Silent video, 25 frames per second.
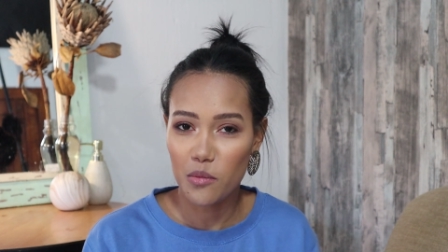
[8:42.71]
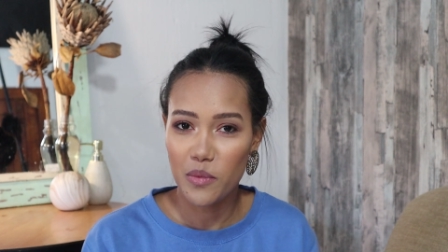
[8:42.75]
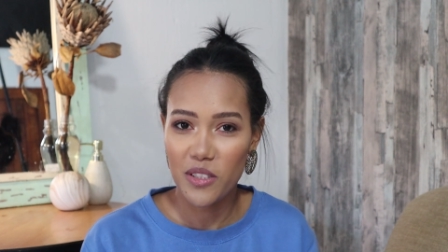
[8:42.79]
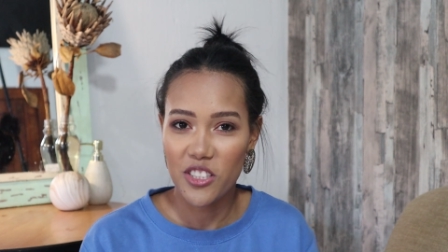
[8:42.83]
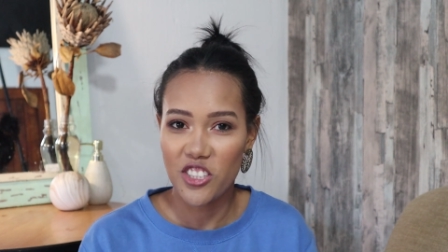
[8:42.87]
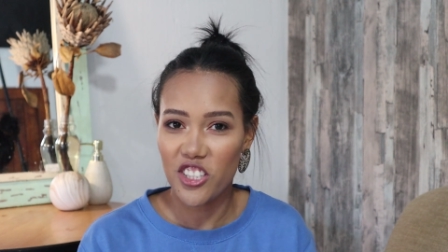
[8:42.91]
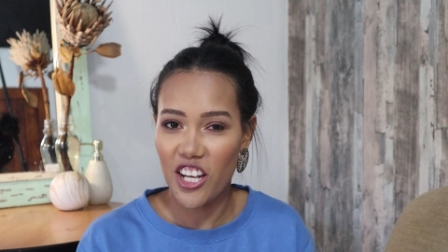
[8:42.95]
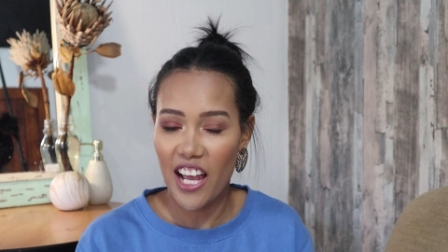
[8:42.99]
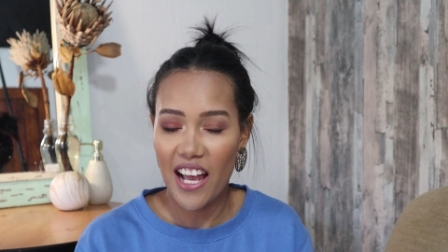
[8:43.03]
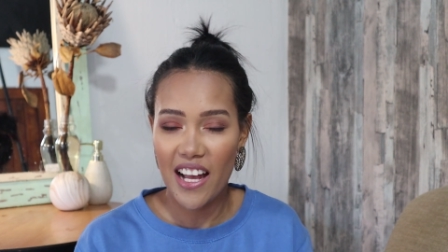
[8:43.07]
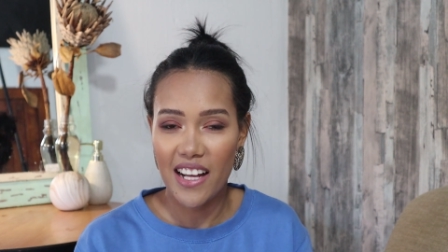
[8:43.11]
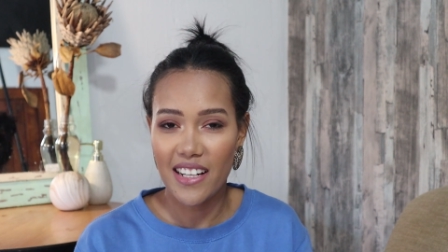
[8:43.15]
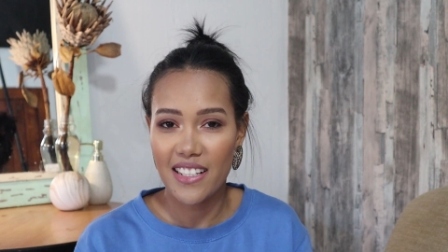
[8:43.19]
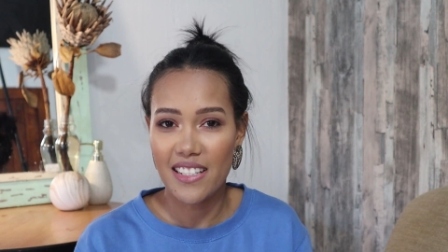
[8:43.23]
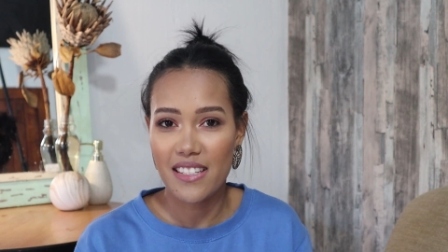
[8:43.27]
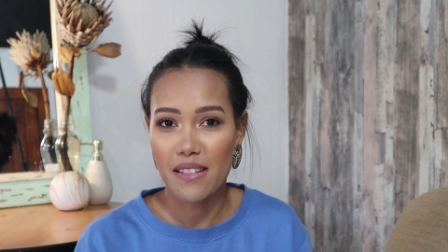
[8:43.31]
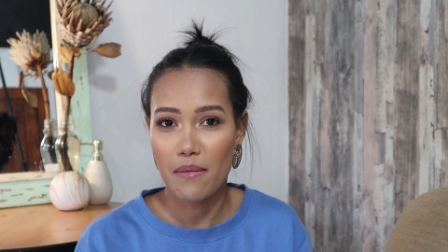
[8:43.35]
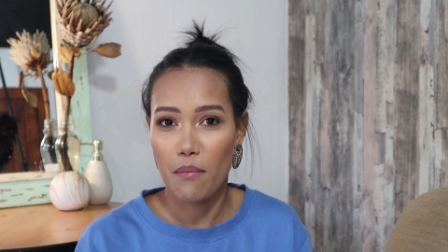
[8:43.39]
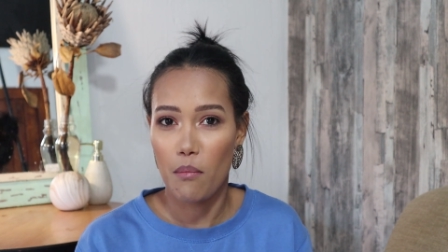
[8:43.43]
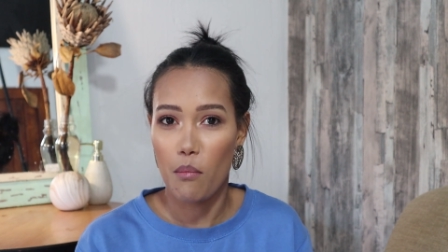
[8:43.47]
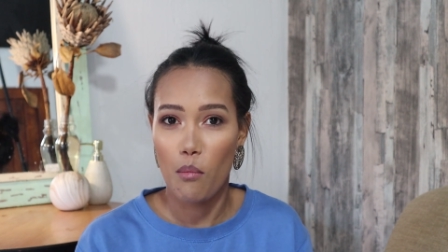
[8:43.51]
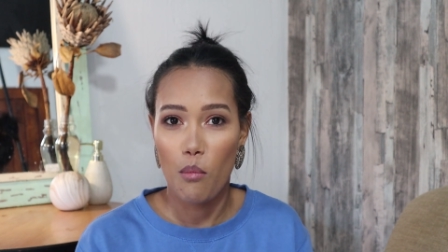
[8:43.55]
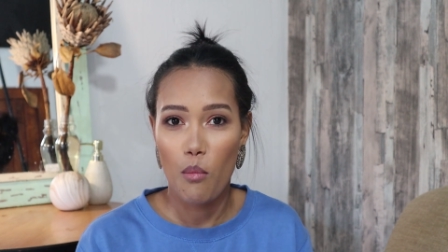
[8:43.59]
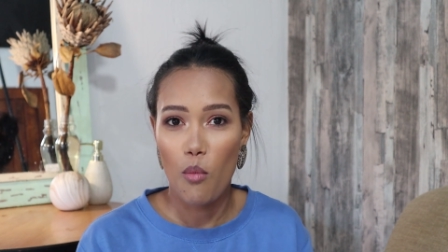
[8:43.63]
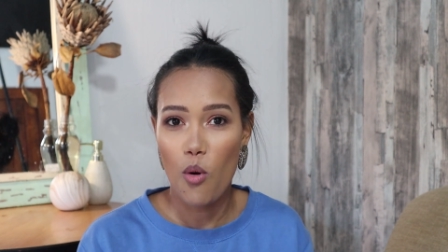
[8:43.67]
which adds
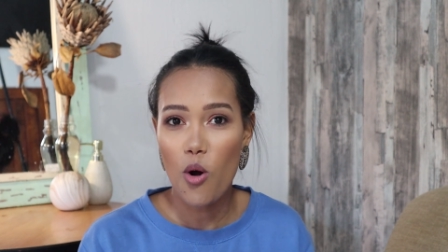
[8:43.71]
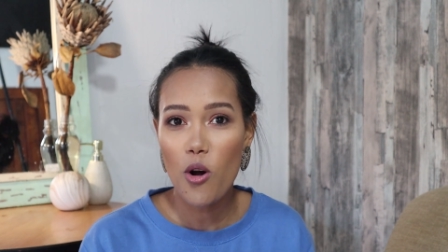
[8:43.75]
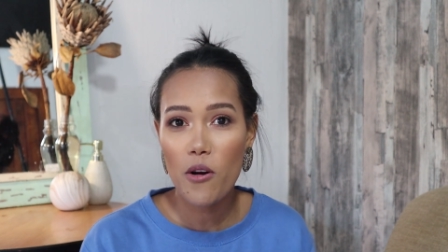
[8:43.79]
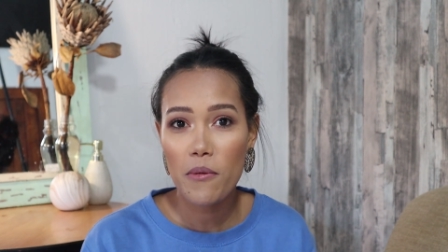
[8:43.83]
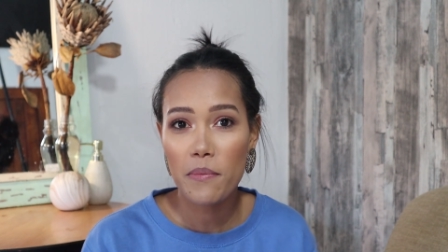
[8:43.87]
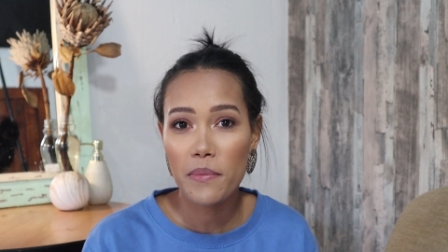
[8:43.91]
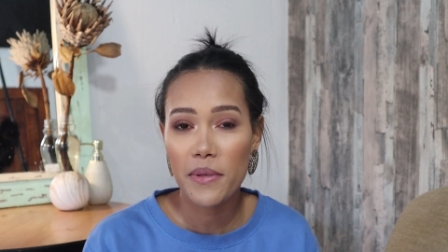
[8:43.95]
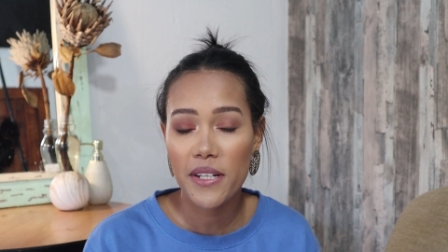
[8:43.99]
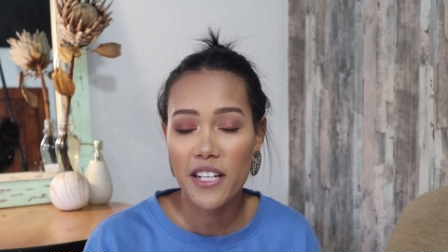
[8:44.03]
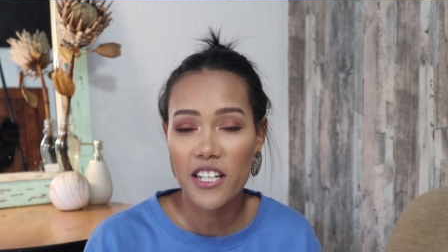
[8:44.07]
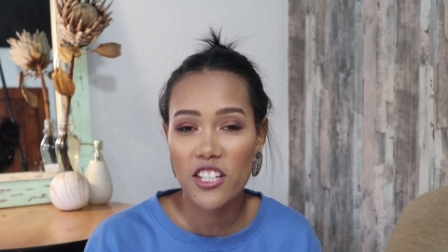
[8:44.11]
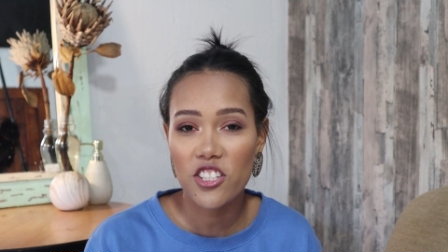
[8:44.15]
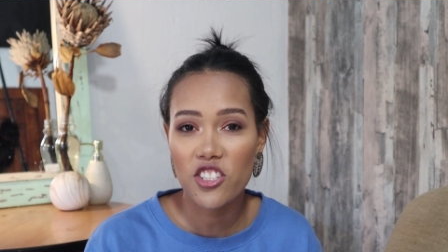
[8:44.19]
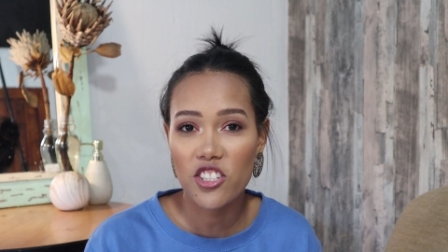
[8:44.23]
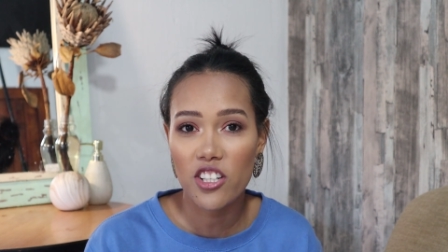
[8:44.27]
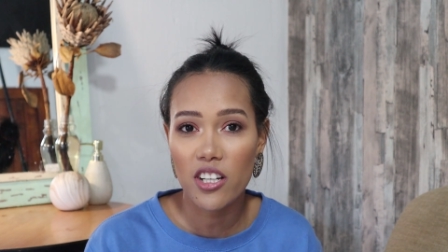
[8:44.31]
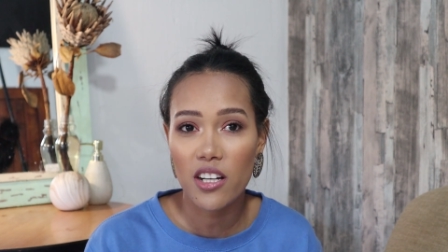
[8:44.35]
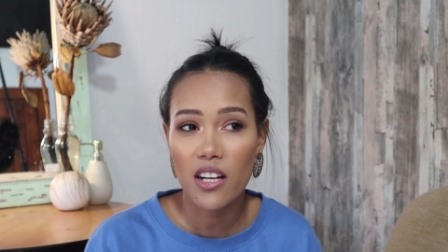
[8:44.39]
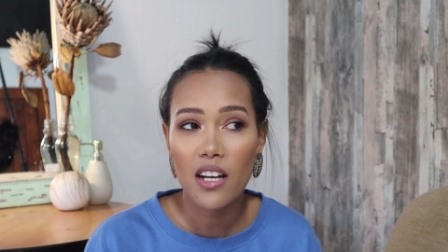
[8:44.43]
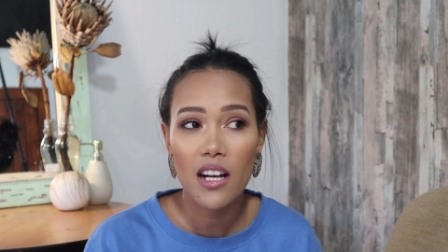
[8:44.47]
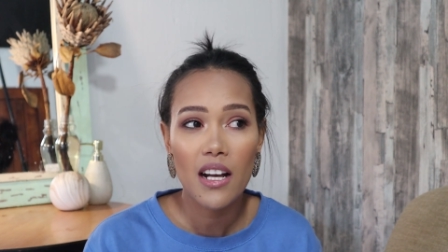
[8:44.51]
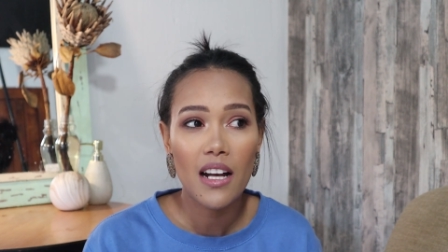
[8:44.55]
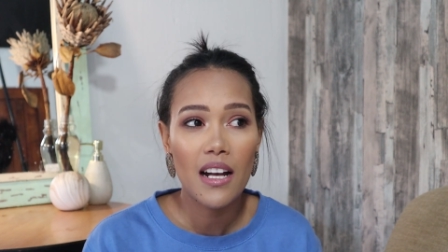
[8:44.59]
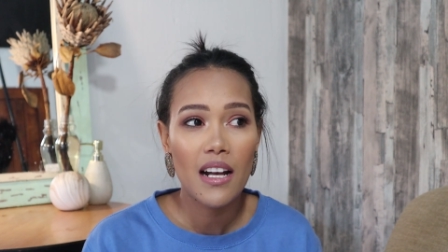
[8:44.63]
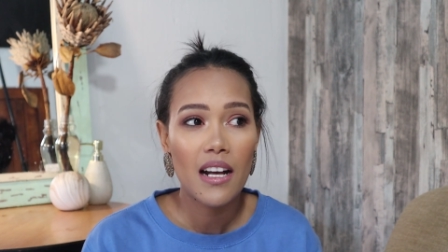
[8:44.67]
more pressure.